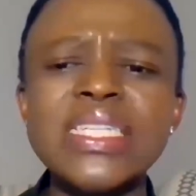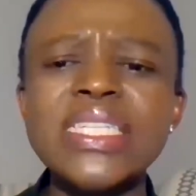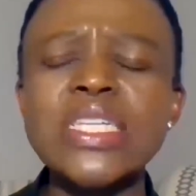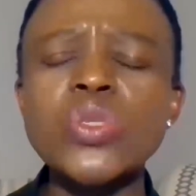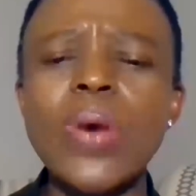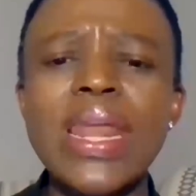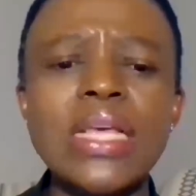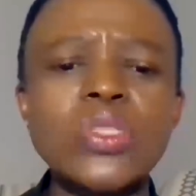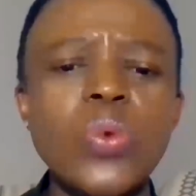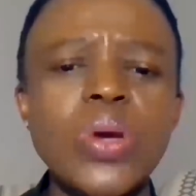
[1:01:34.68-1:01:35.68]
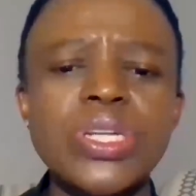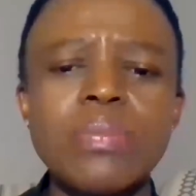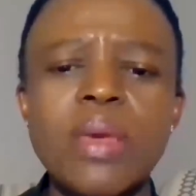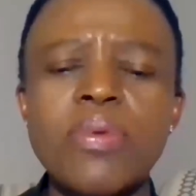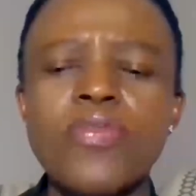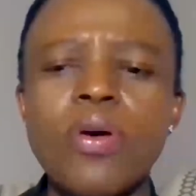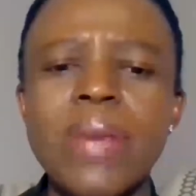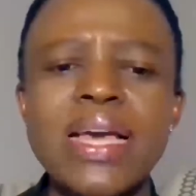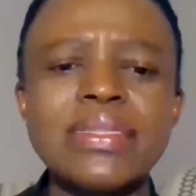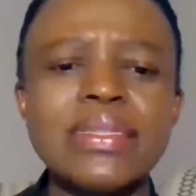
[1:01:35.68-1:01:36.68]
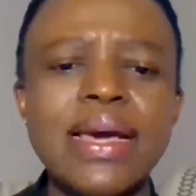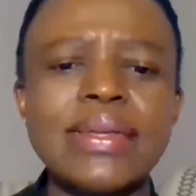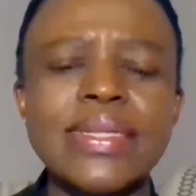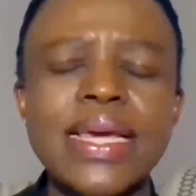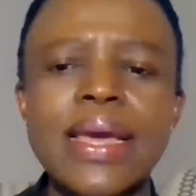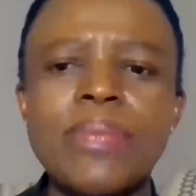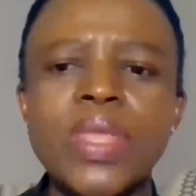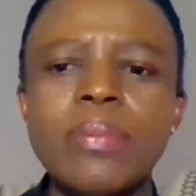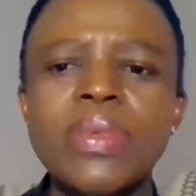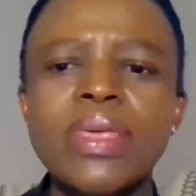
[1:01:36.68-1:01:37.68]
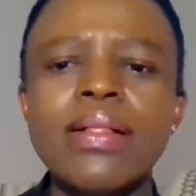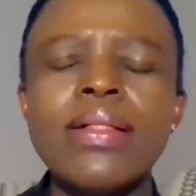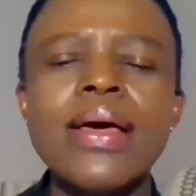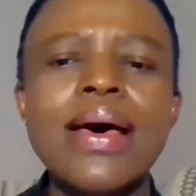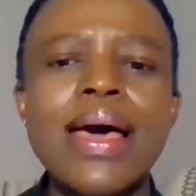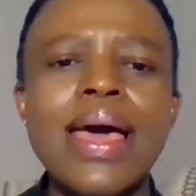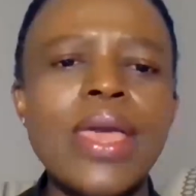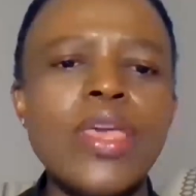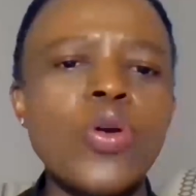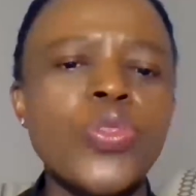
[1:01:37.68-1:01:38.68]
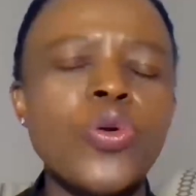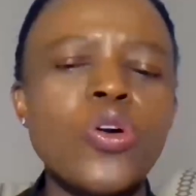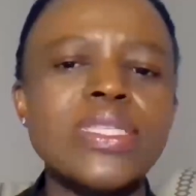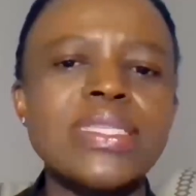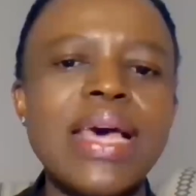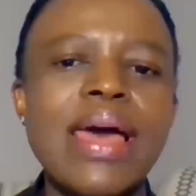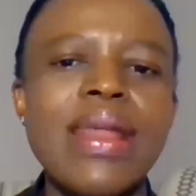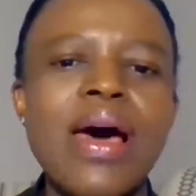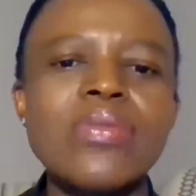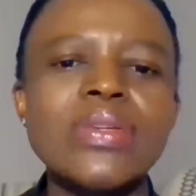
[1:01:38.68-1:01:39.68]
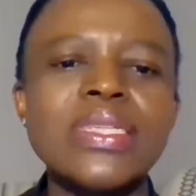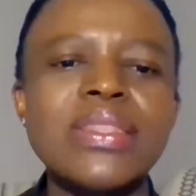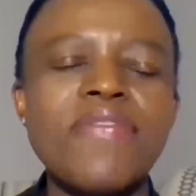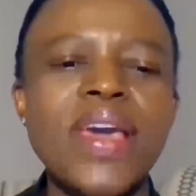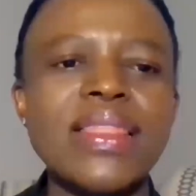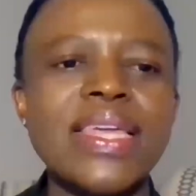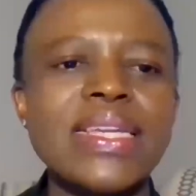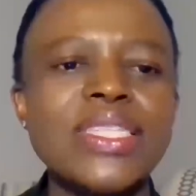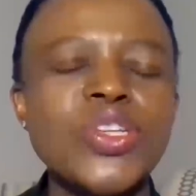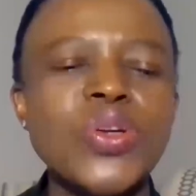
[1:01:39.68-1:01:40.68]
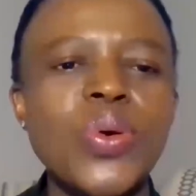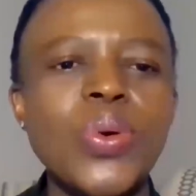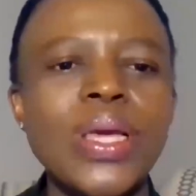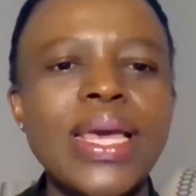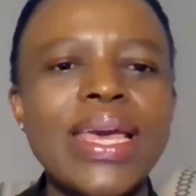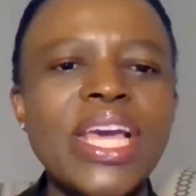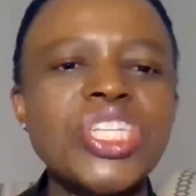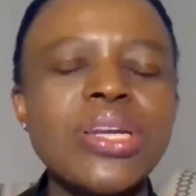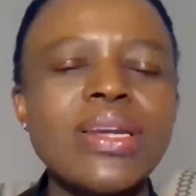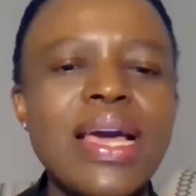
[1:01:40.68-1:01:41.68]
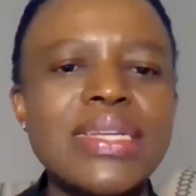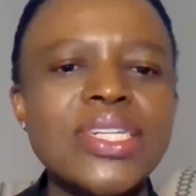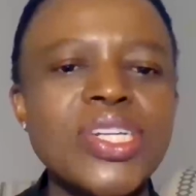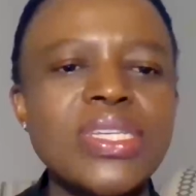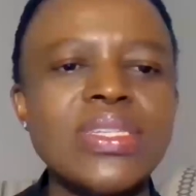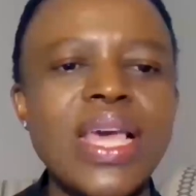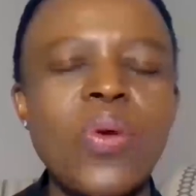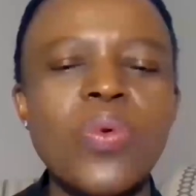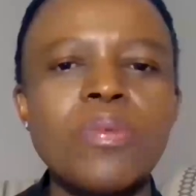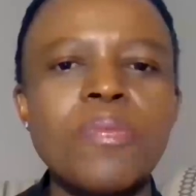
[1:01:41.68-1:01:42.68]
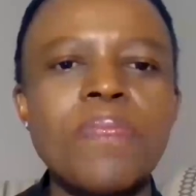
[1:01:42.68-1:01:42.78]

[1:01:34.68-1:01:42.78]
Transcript: Just one last question, maybe from my side, Emil, your thoughts around the fact that, you know, Asian countries with